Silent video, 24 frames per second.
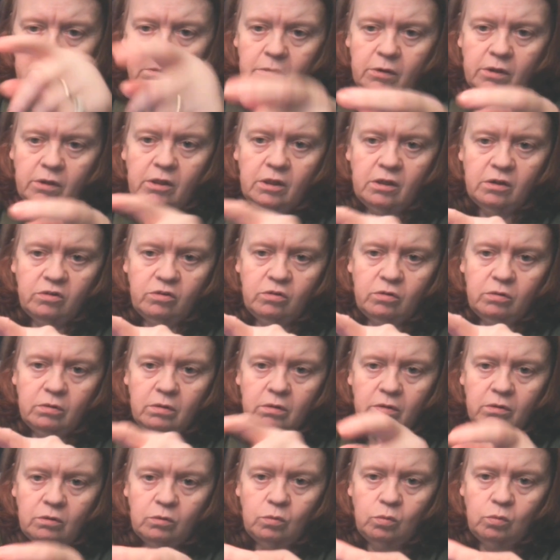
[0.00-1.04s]
there's the
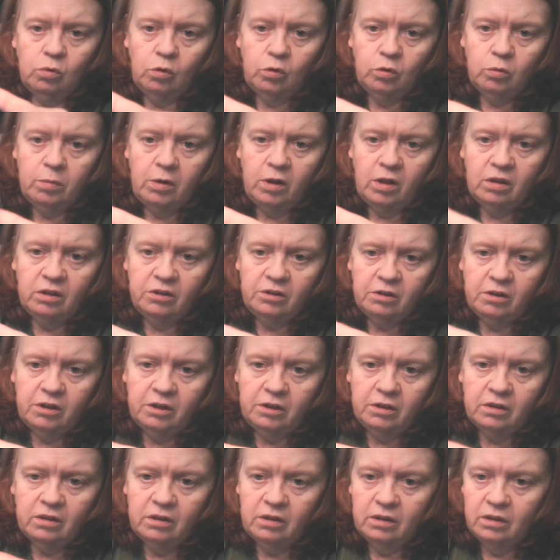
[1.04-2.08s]
little rollerball one in there.
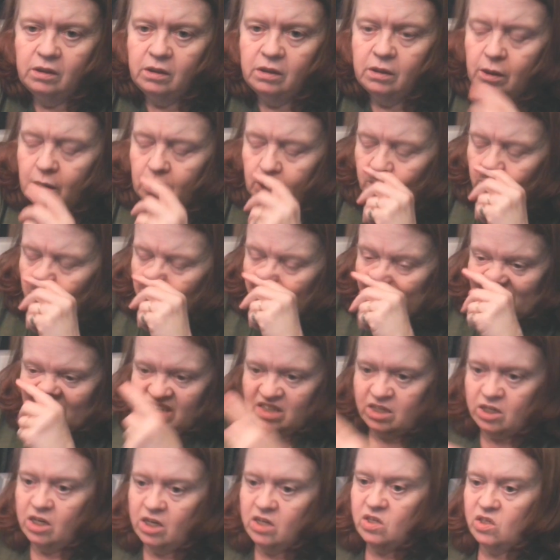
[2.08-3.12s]
And what that
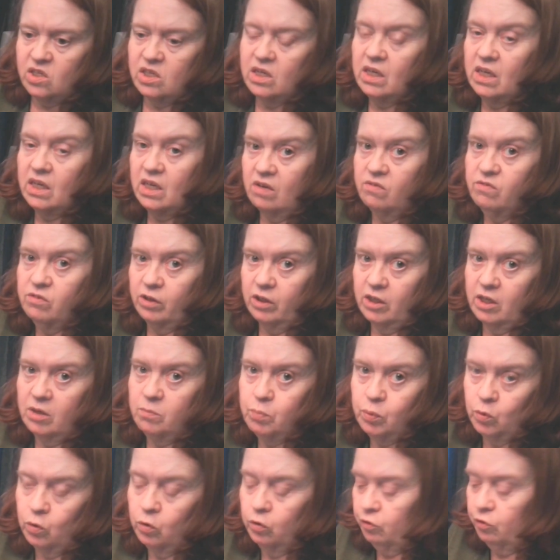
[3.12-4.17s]
does is it evenly
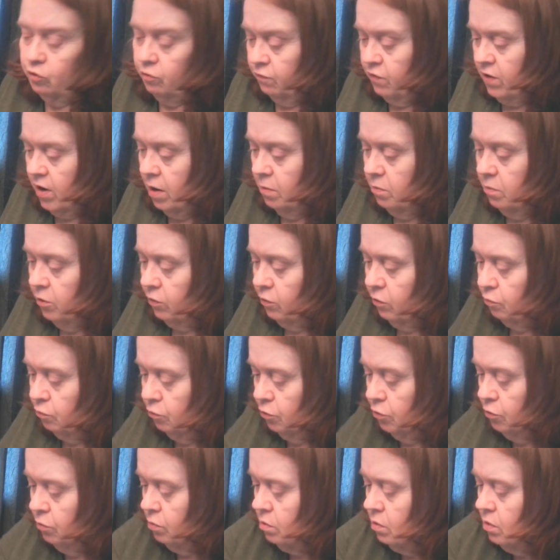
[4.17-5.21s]
pulls the fabric
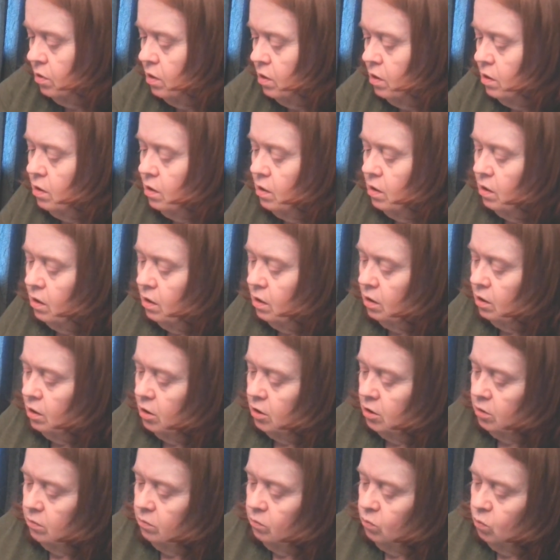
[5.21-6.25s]
through
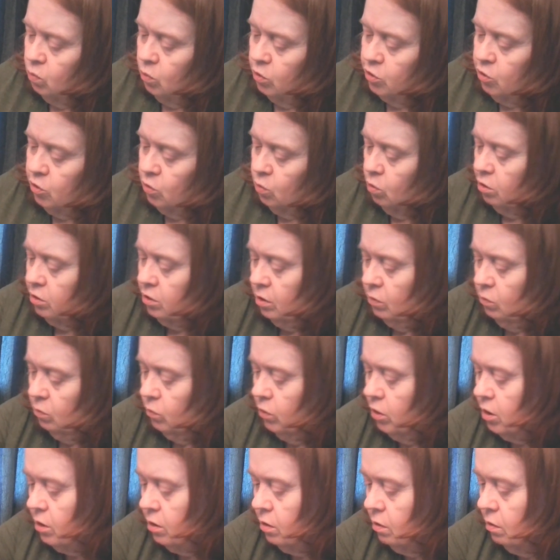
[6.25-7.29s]
when you're working
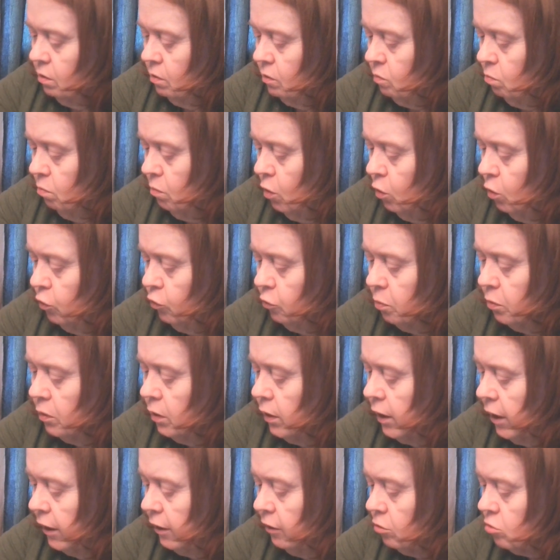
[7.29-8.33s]
with multiple
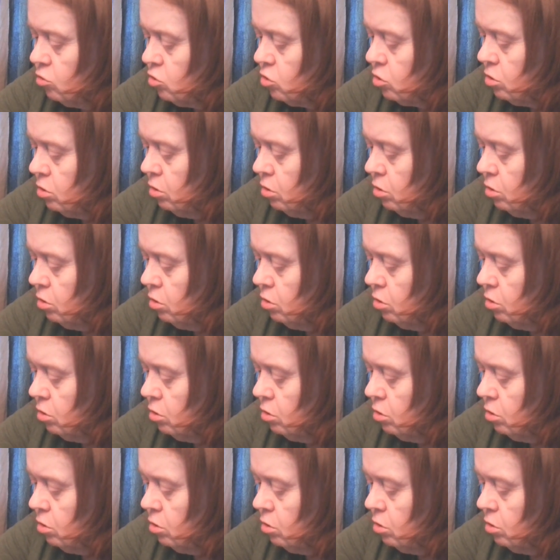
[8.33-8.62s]
layers.